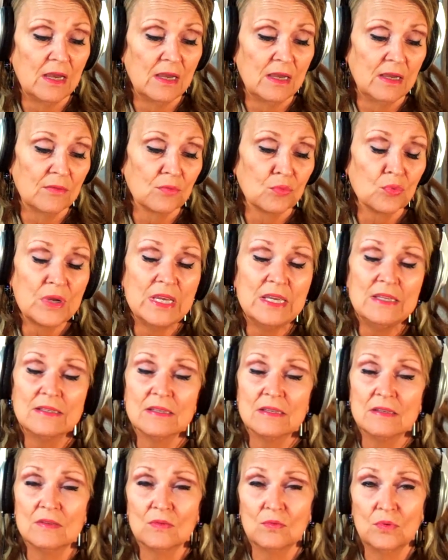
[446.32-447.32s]

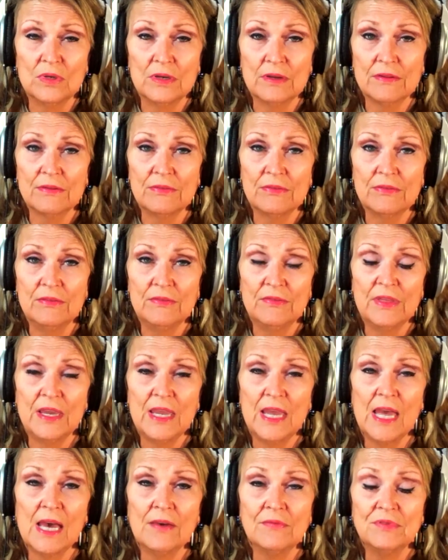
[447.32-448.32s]
reasoned with. They
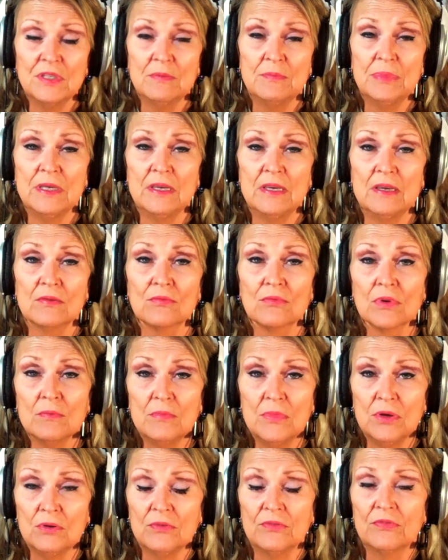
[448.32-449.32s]
have to be
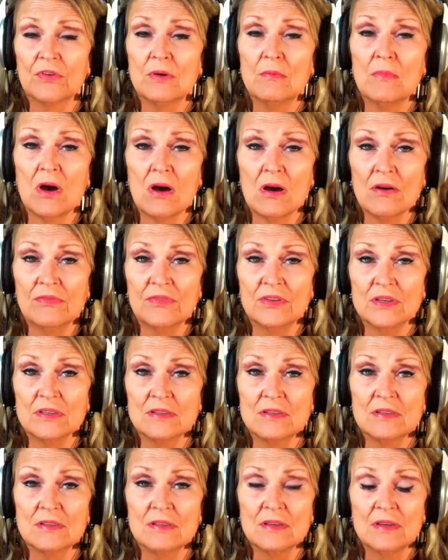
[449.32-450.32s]
removed from
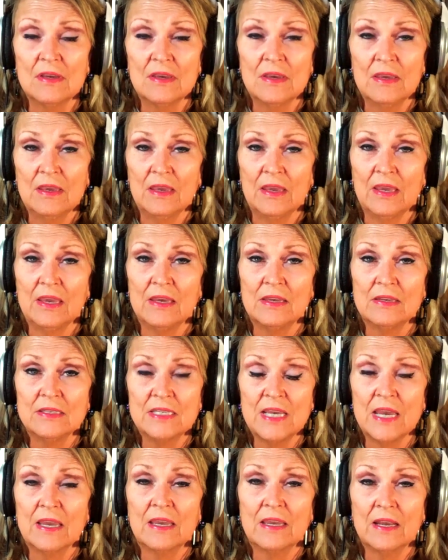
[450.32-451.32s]
office and
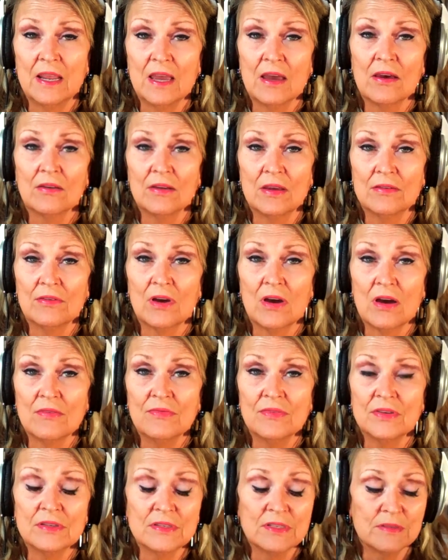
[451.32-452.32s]
taken out of
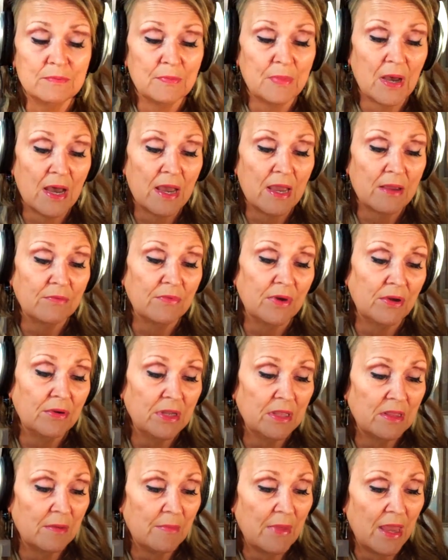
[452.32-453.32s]
office by
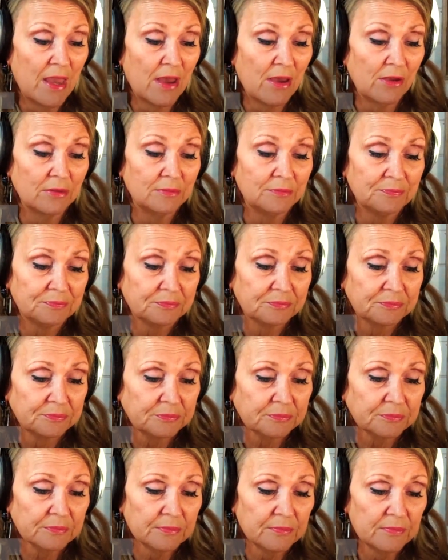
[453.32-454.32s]
voting them out.
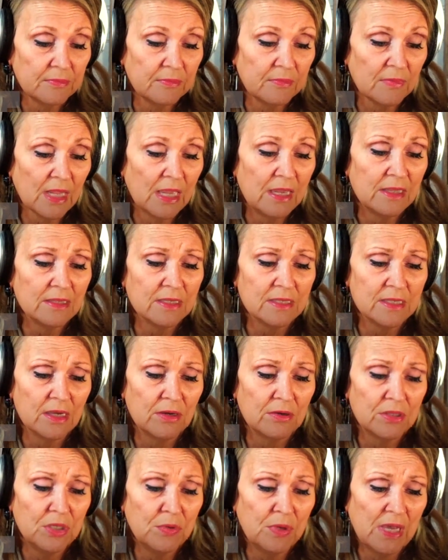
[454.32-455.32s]
And so
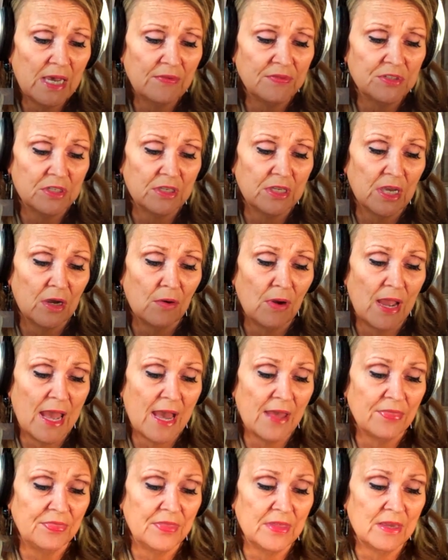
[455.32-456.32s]
you have to go
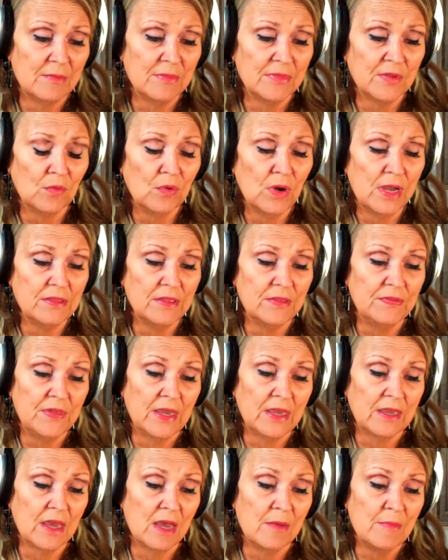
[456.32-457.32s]
at them the way that
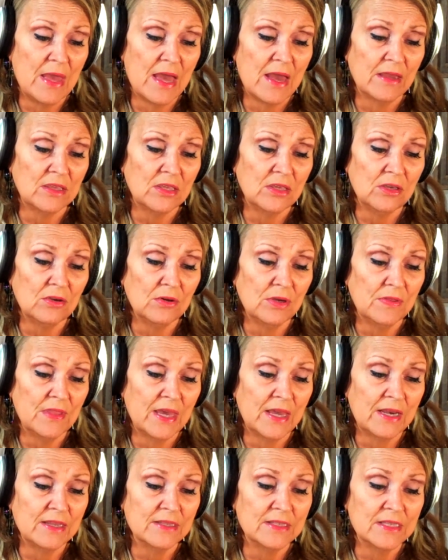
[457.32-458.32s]
they come at you, and
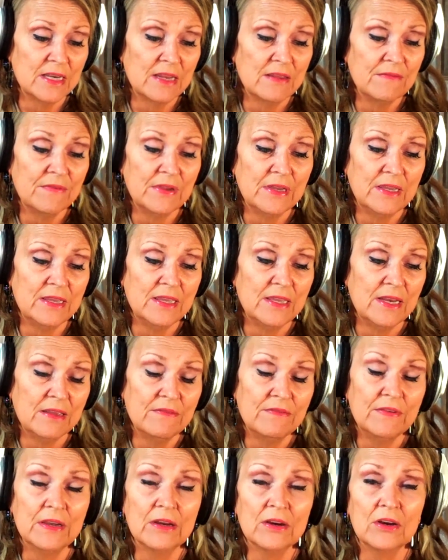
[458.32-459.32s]
that is in a
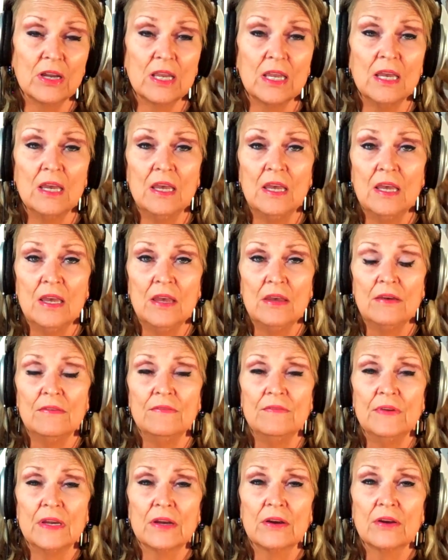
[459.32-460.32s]
very,
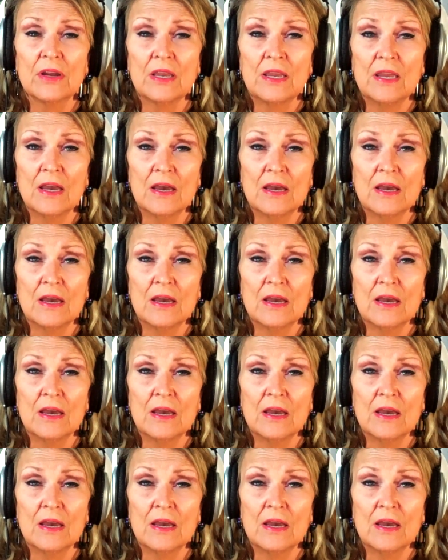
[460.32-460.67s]
very